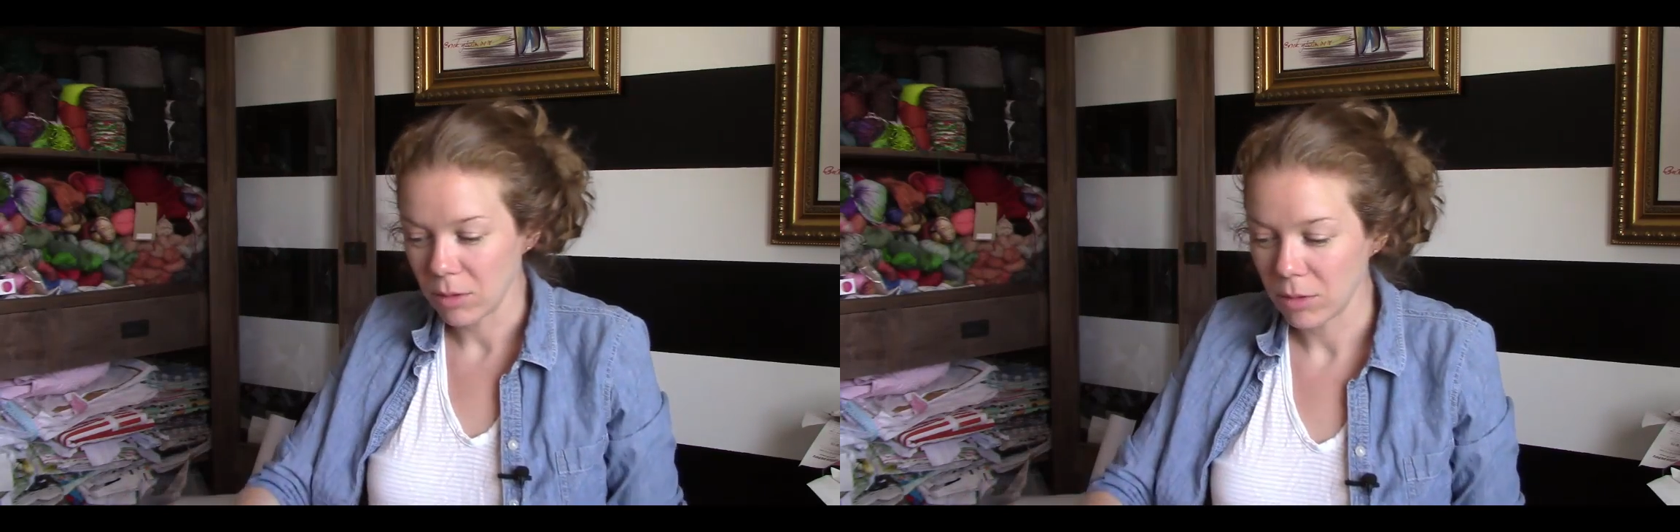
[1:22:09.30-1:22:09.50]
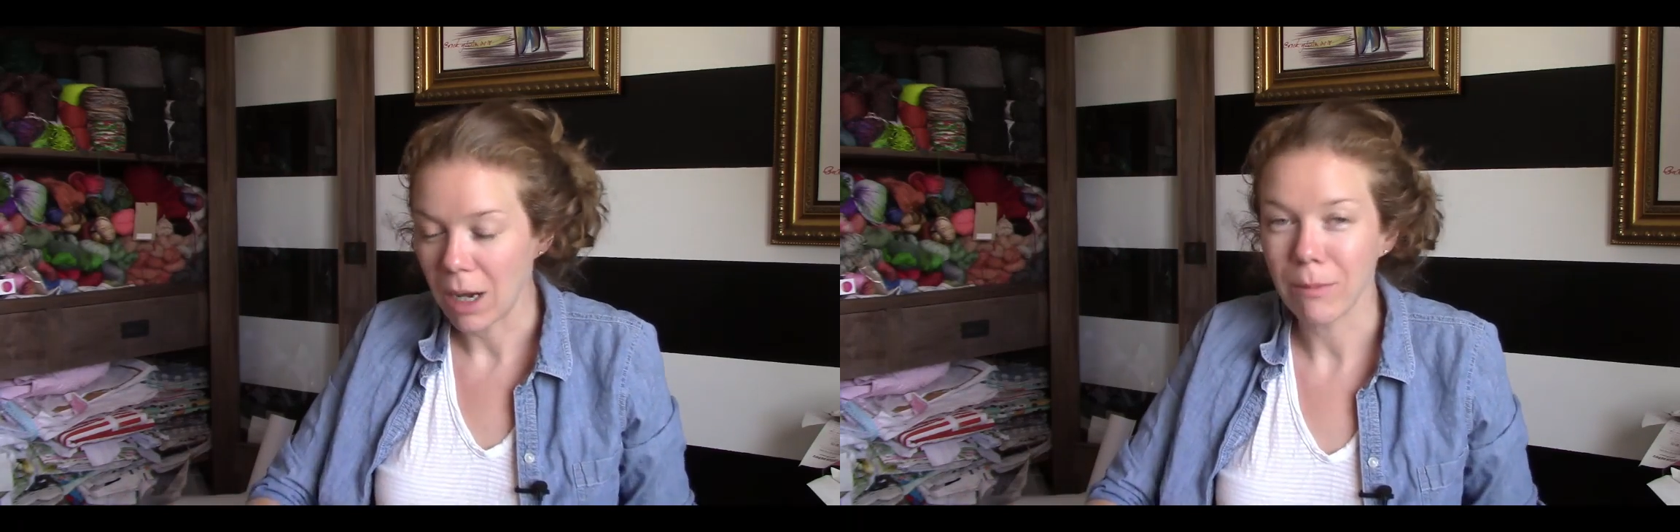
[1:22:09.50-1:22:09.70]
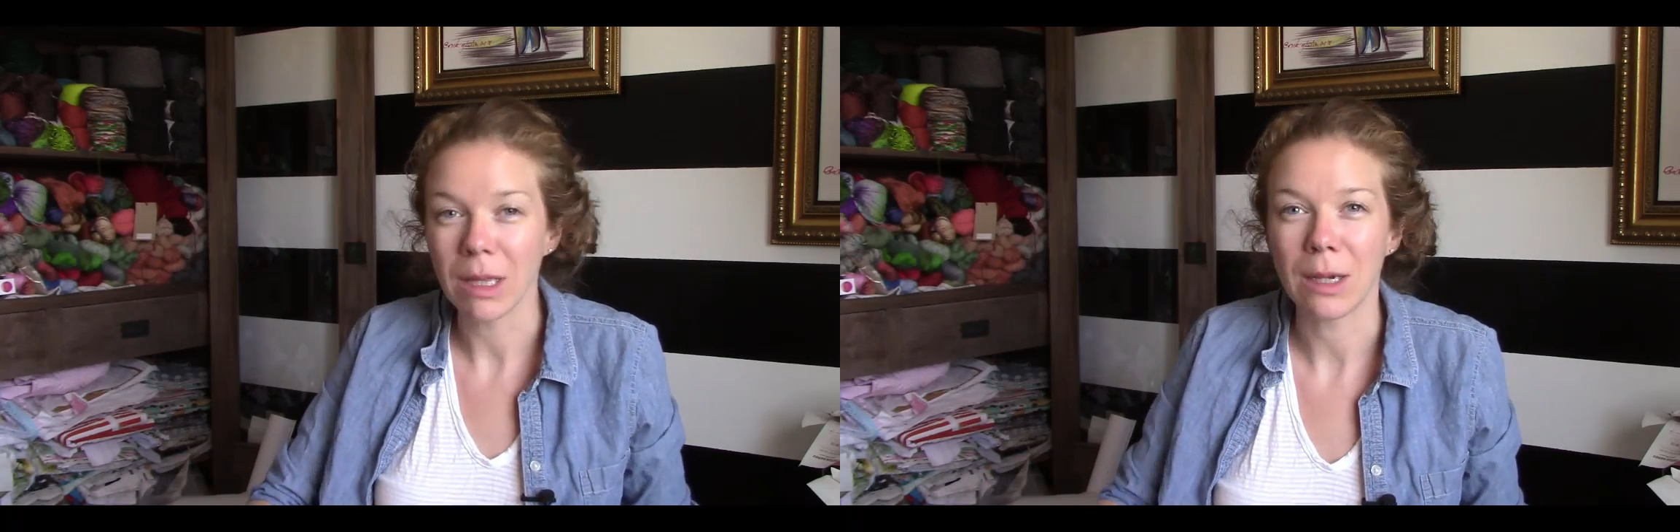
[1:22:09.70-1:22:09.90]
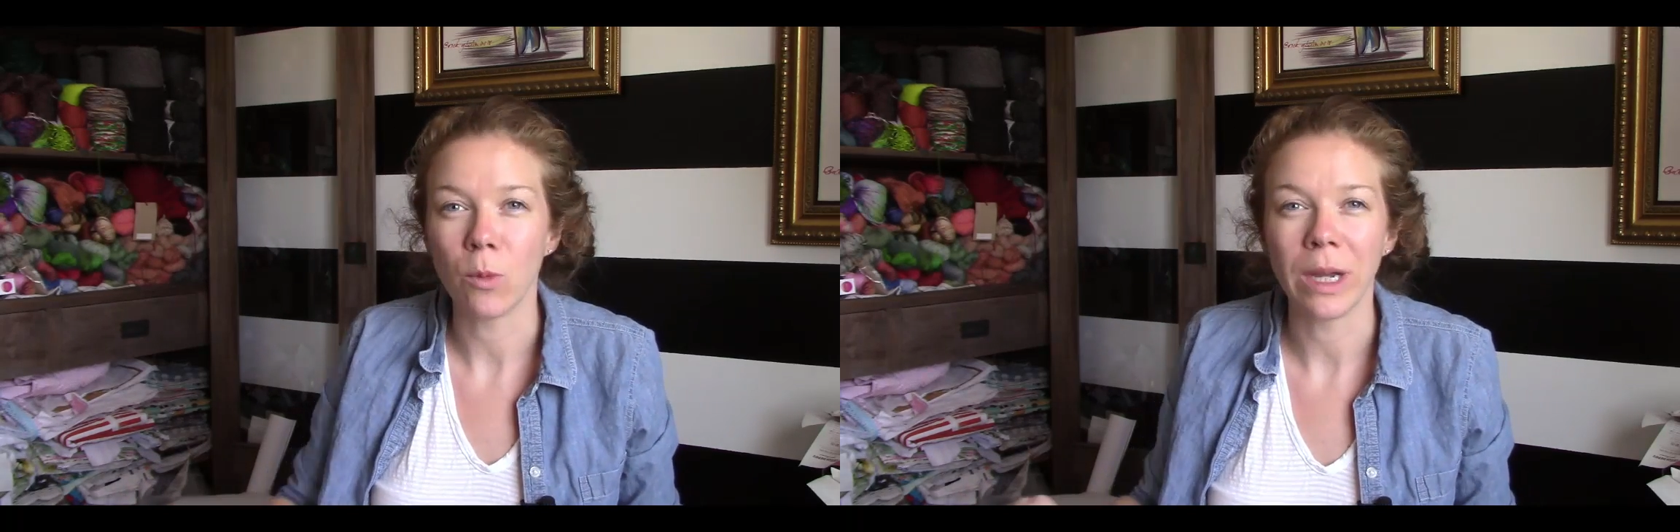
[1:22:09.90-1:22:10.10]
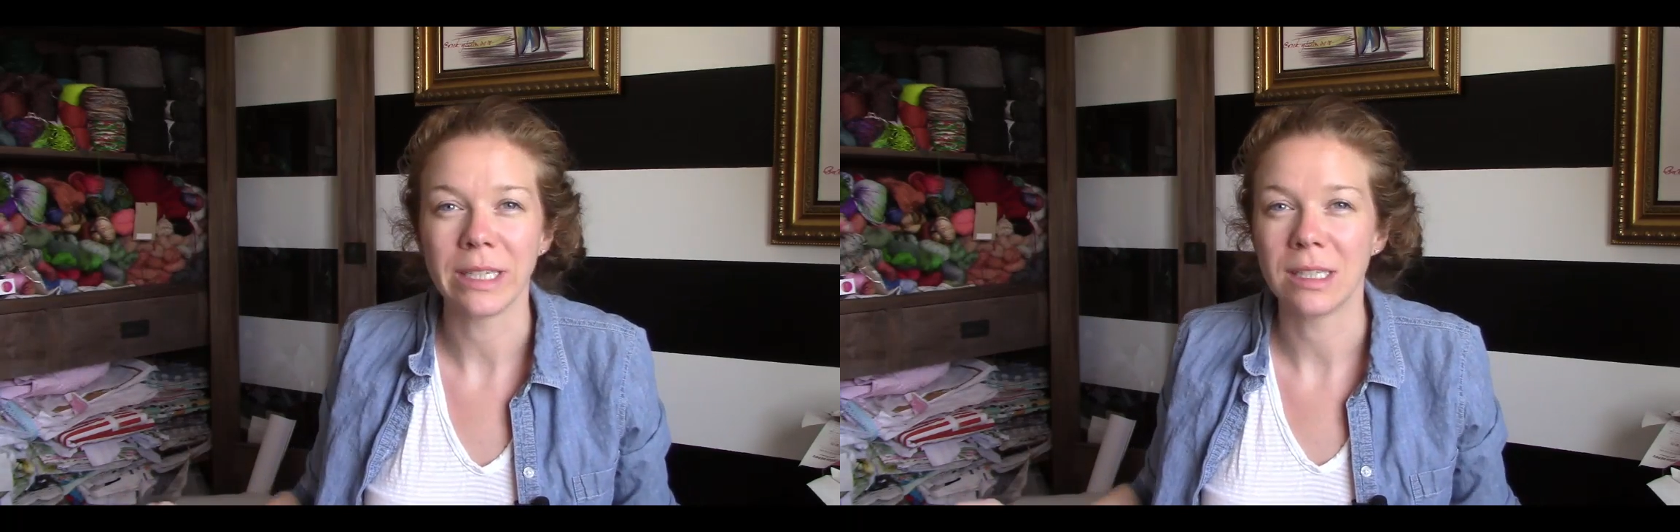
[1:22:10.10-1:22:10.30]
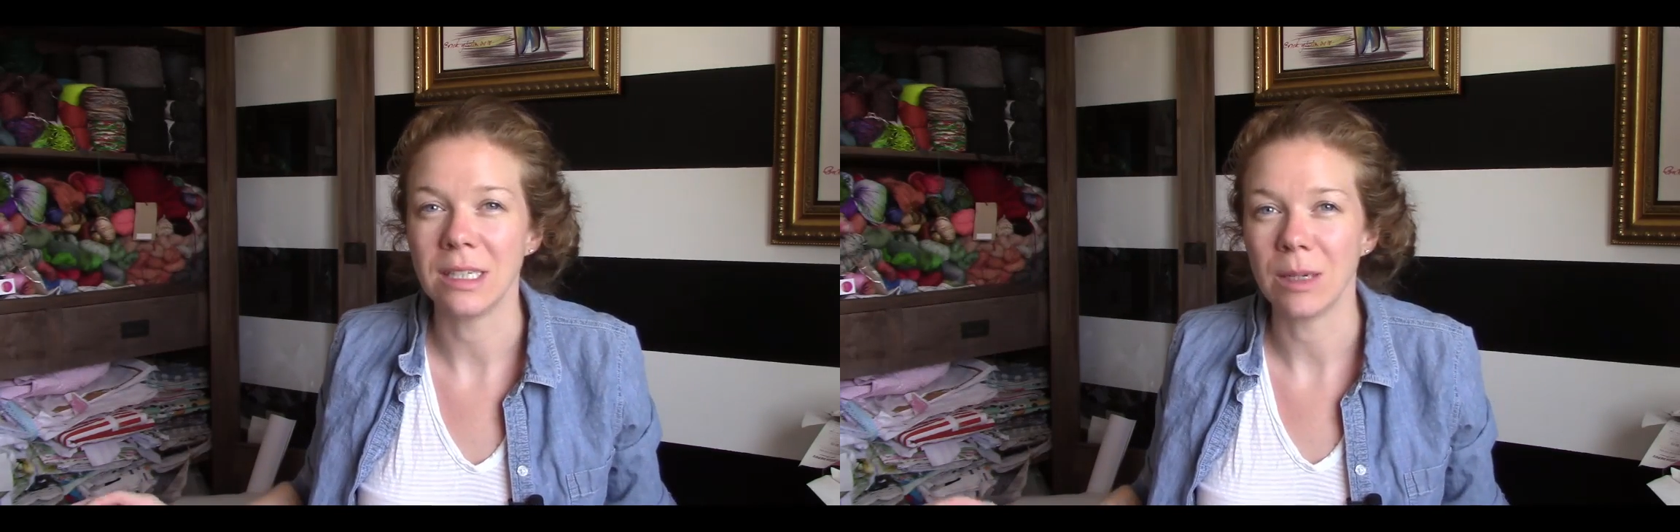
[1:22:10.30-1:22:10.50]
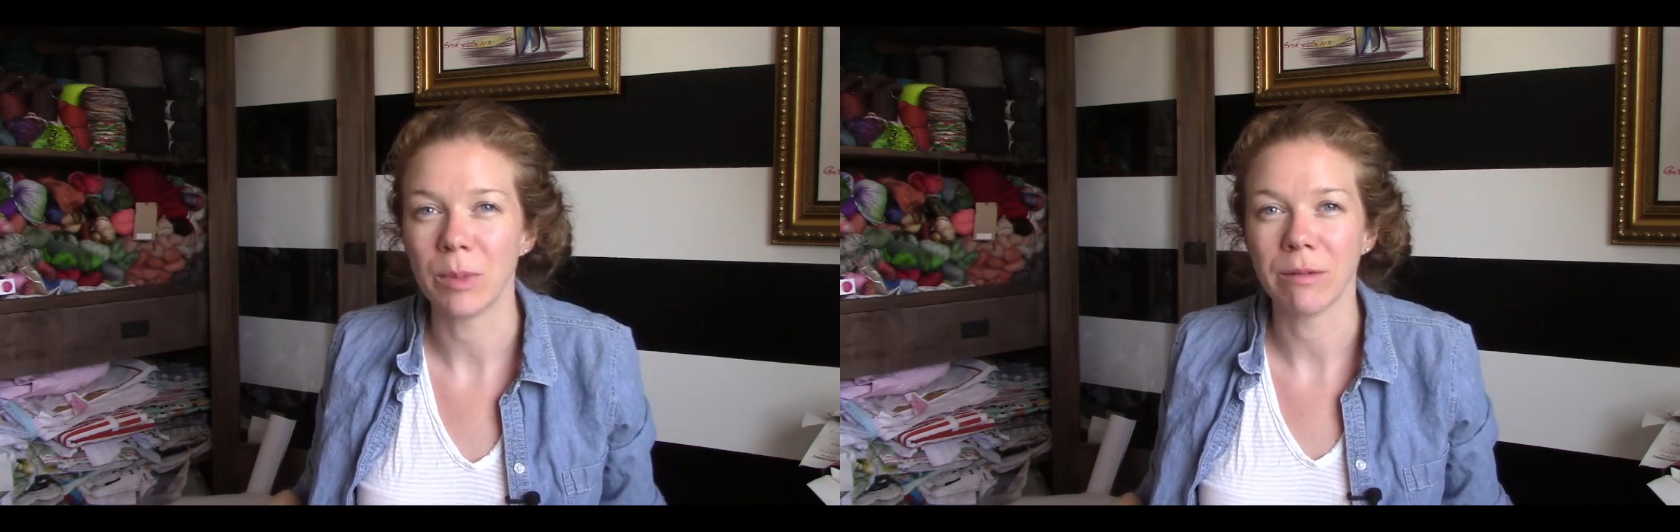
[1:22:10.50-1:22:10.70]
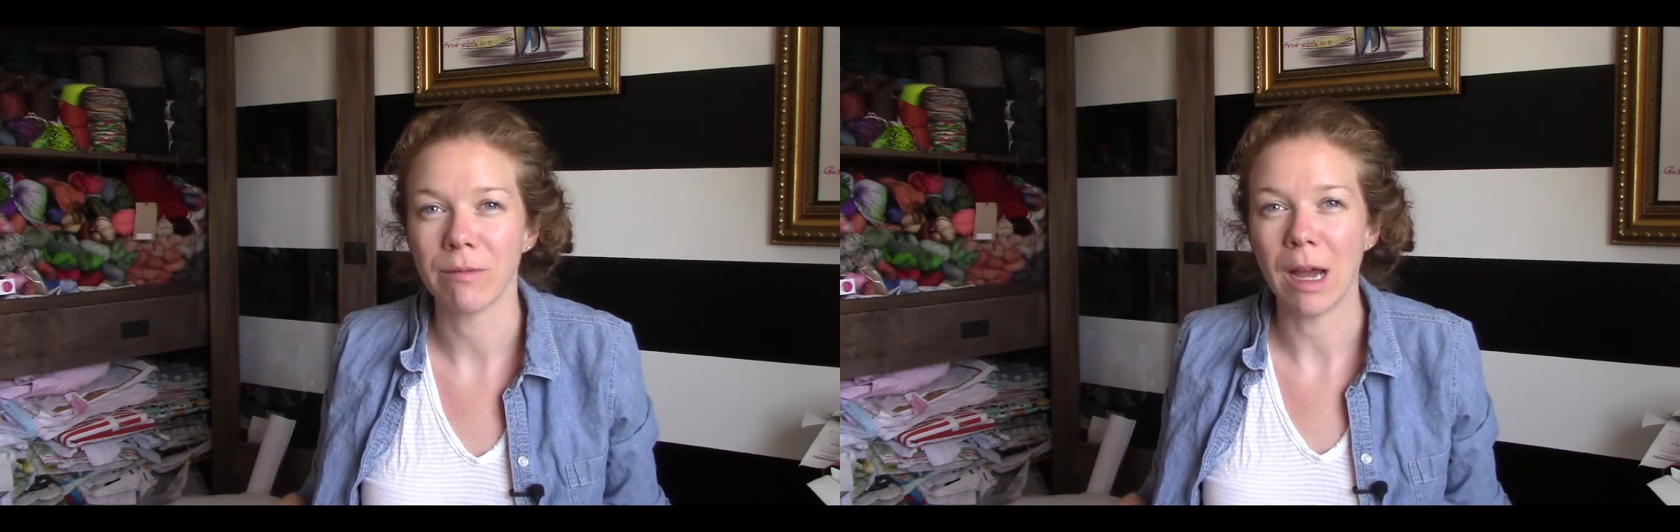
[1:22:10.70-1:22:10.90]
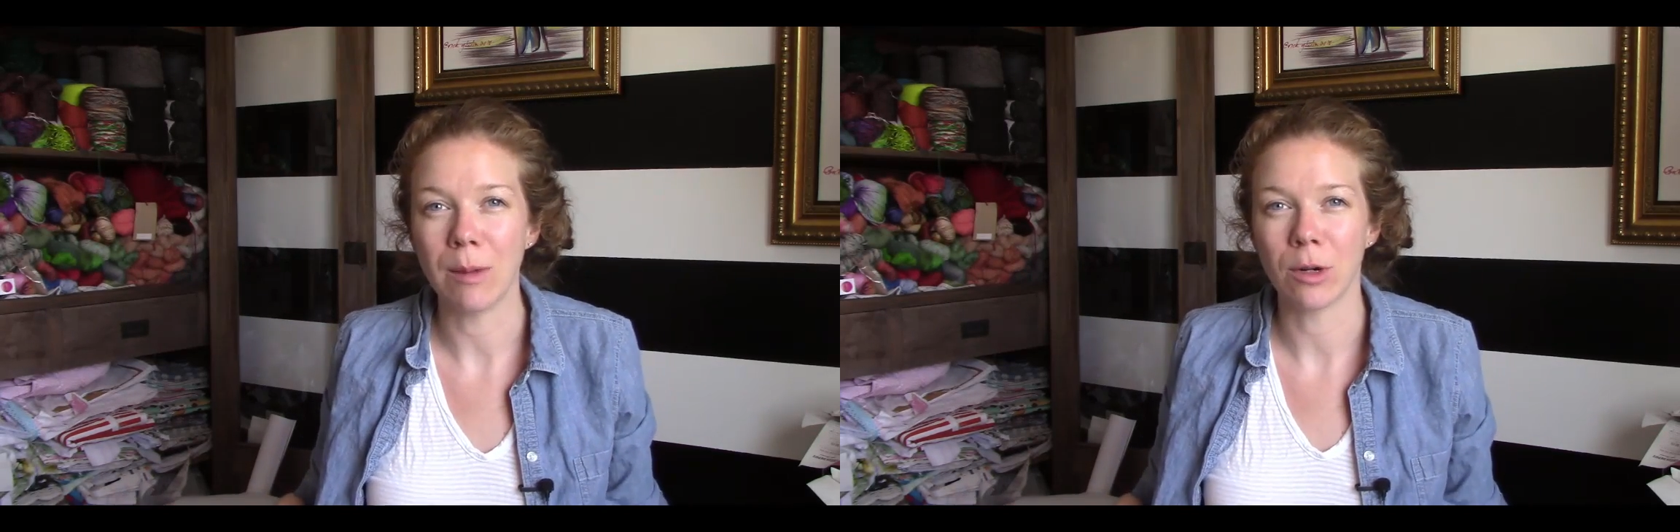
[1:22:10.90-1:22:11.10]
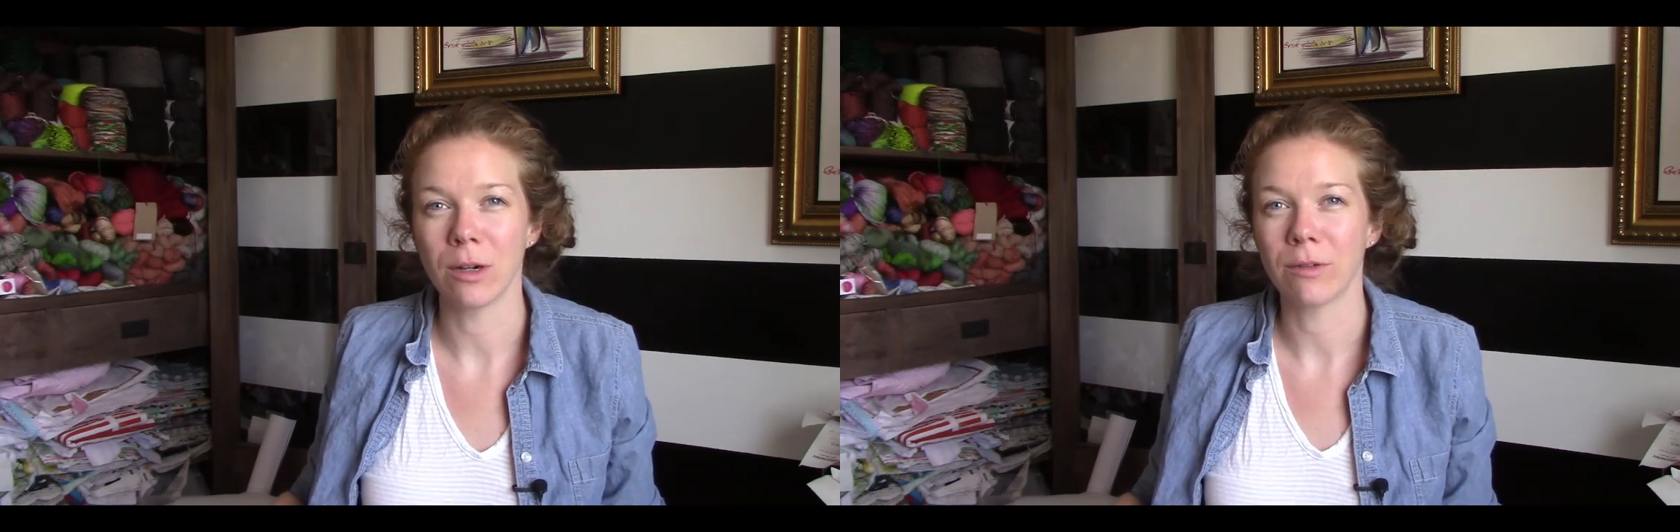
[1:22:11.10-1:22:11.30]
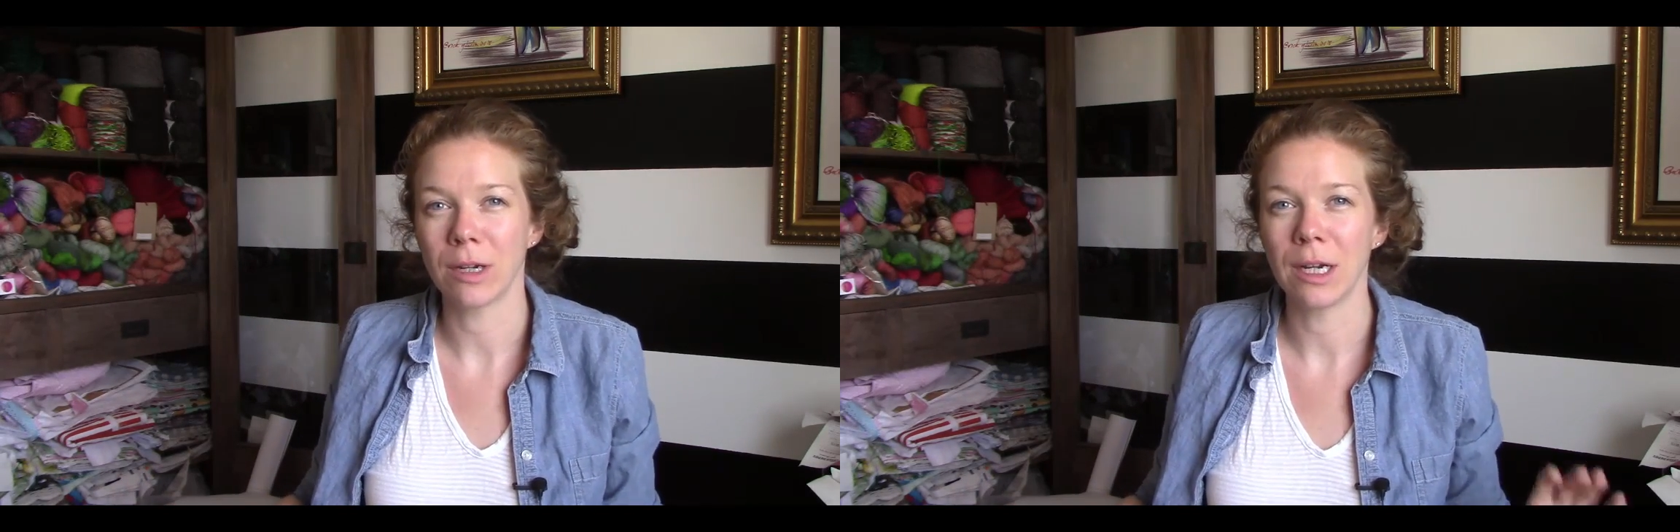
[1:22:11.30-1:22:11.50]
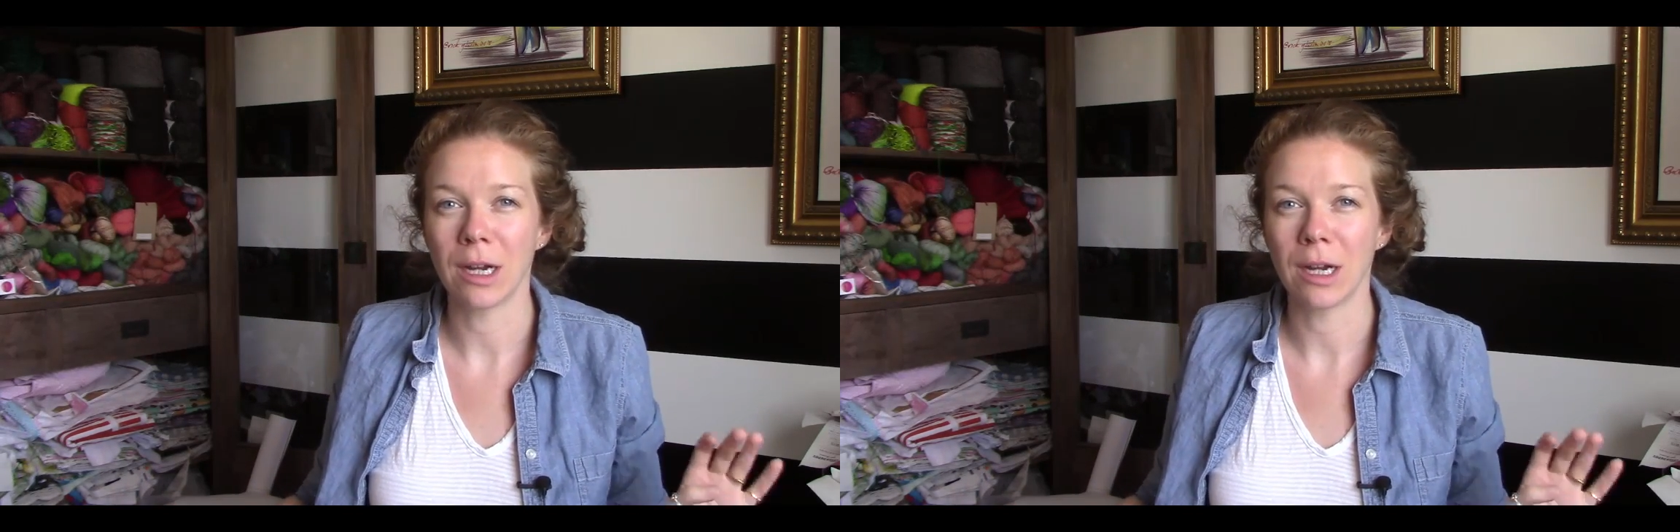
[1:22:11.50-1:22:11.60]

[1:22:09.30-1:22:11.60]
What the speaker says: like waist deep in fiber over here.